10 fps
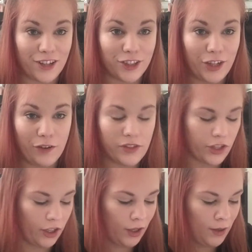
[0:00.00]
actually know if it's a
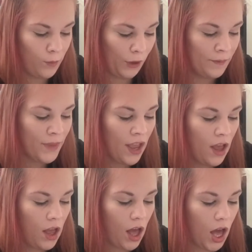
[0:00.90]
girl or a boy,
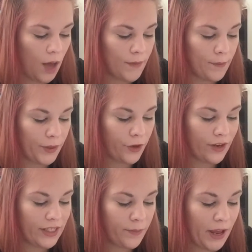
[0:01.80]
but The
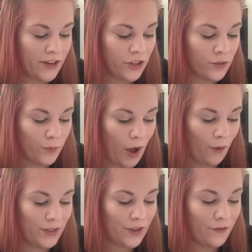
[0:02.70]
Creased Pages
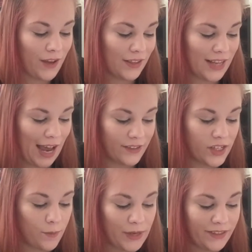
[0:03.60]
wrote
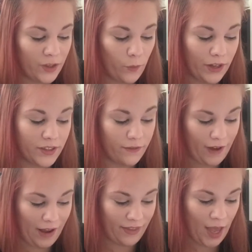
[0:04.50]
Fantastic Beasts and Where to
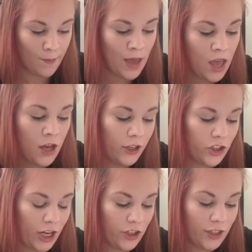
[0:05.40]
Find Them,
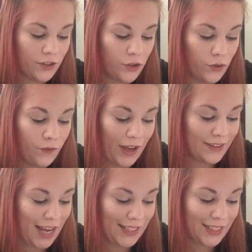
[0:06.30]
changes to
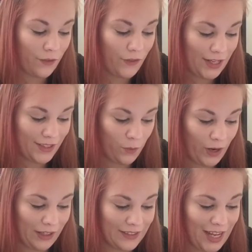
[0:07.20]
Fantastic Feasts and
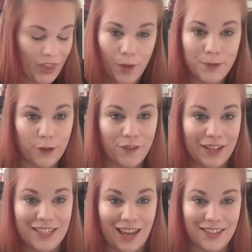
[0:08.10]
Where to Find Them. So
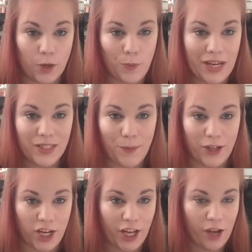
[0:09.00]
Fantastic Beasts by
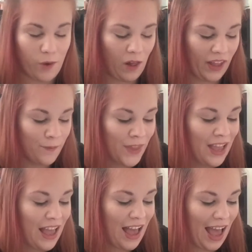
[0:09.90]
J.K. Rowling
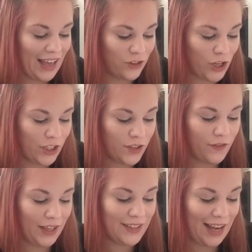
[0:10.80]
has changed to
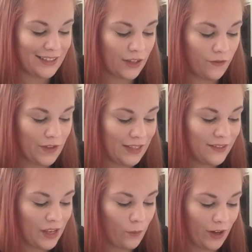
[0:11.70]
Fantastic
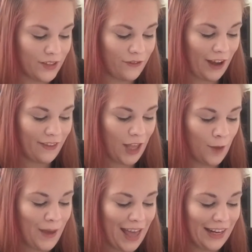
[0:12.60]
Feasts and Where to Find
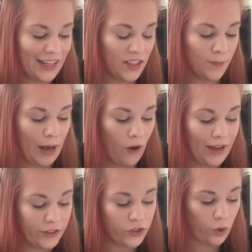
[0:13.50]
Them, and it is about
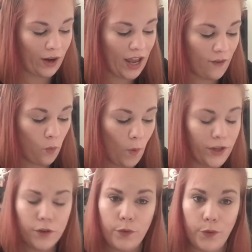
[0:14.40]
a story of
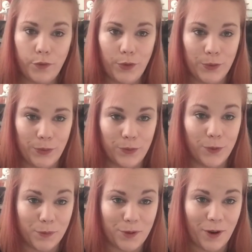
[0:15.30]
wonderful food
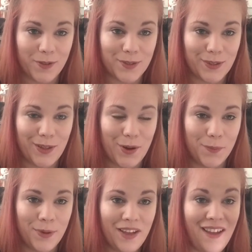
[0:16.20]
from across the
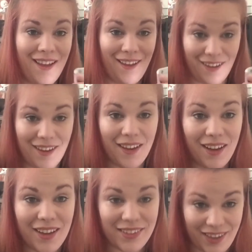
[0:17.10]
globe.
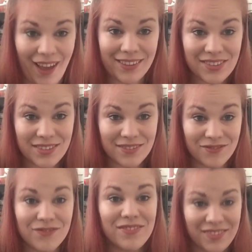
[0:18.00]
Yes,
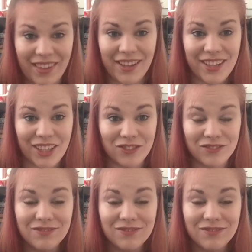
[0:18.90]
thank you.